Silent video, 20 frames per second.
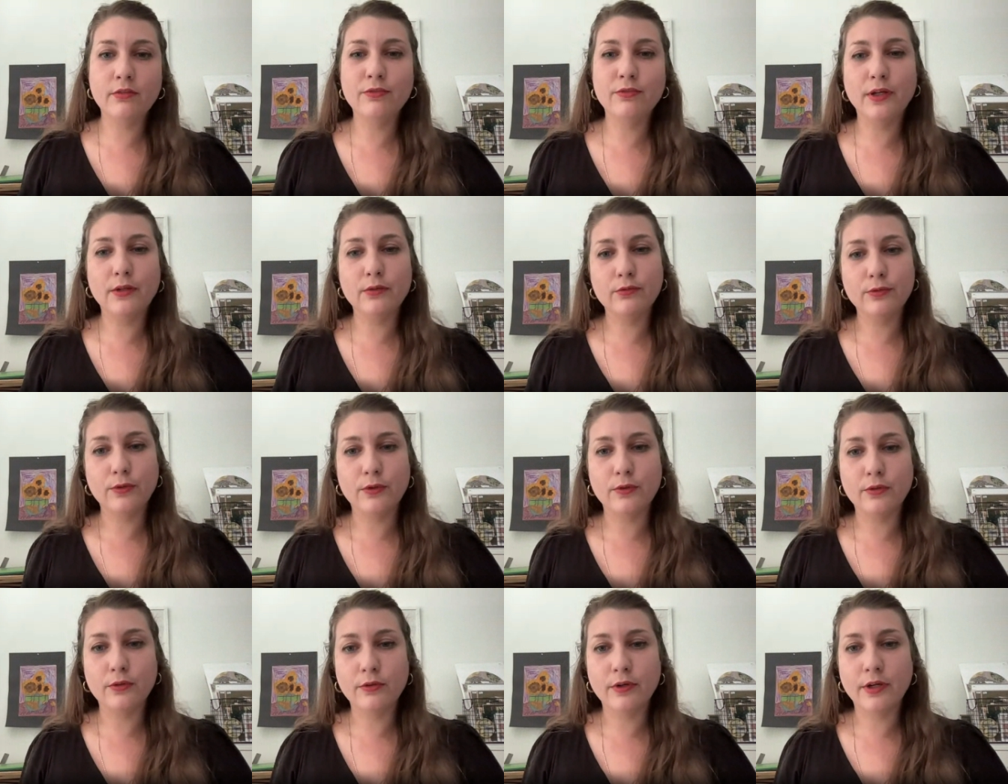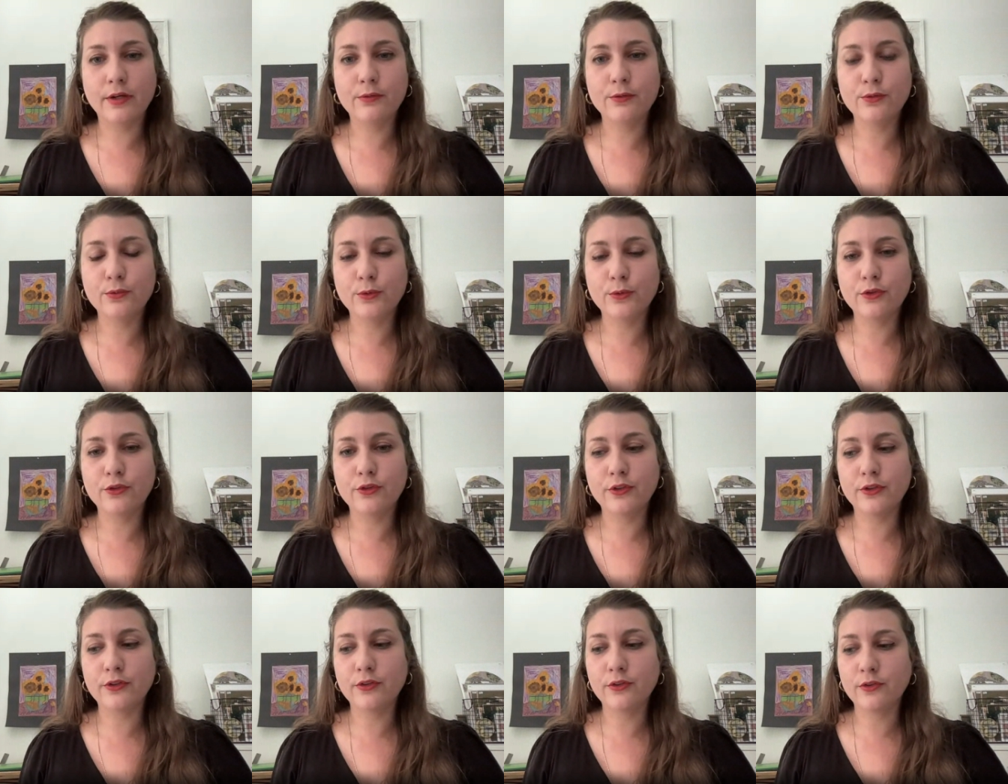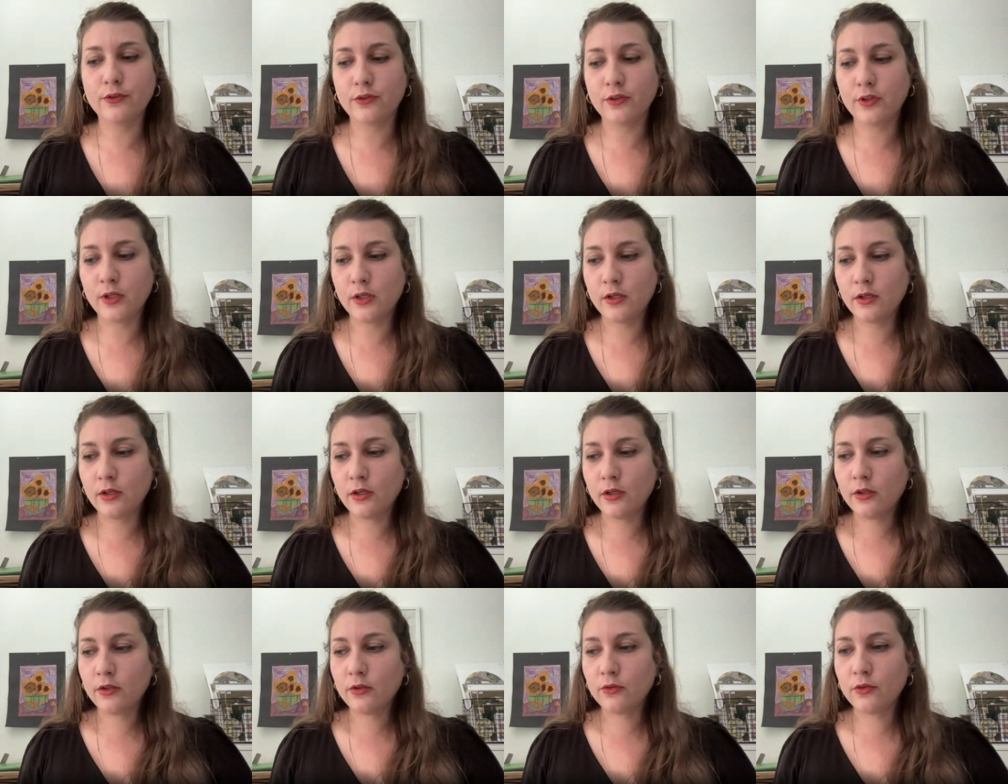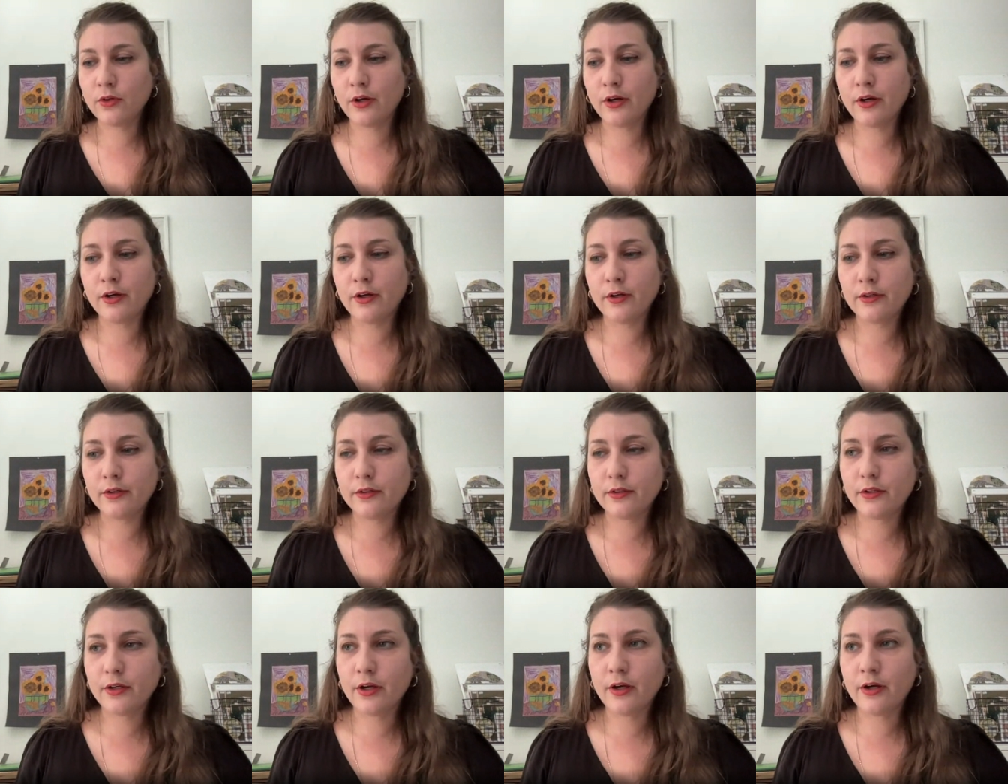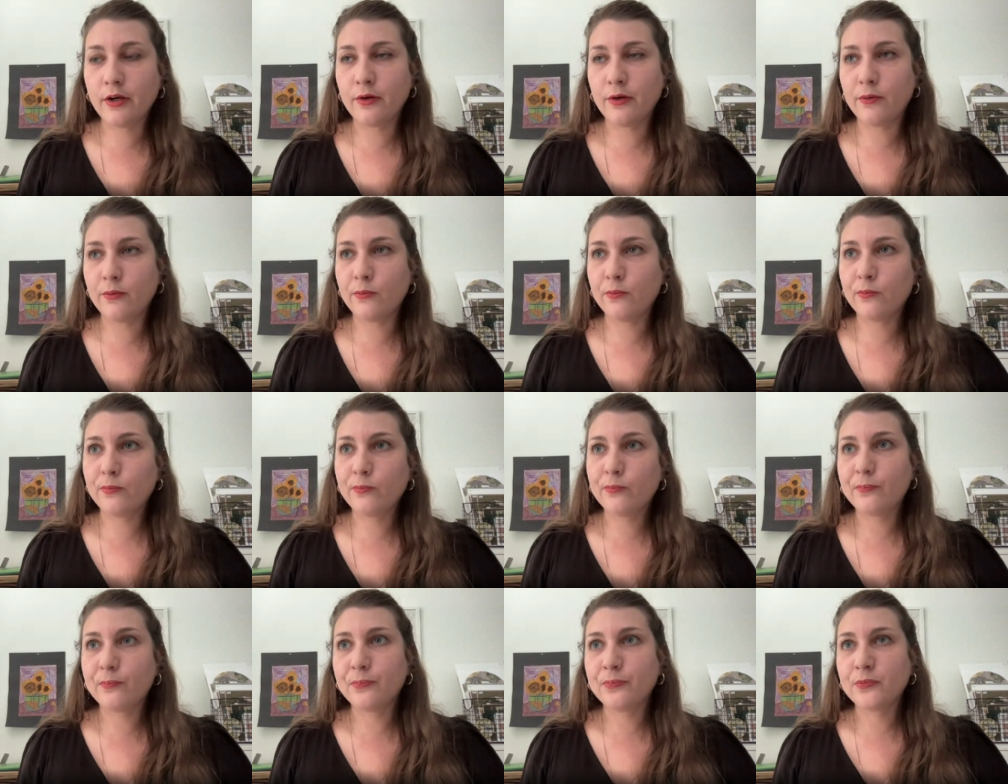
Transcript: found photographs were just not, um,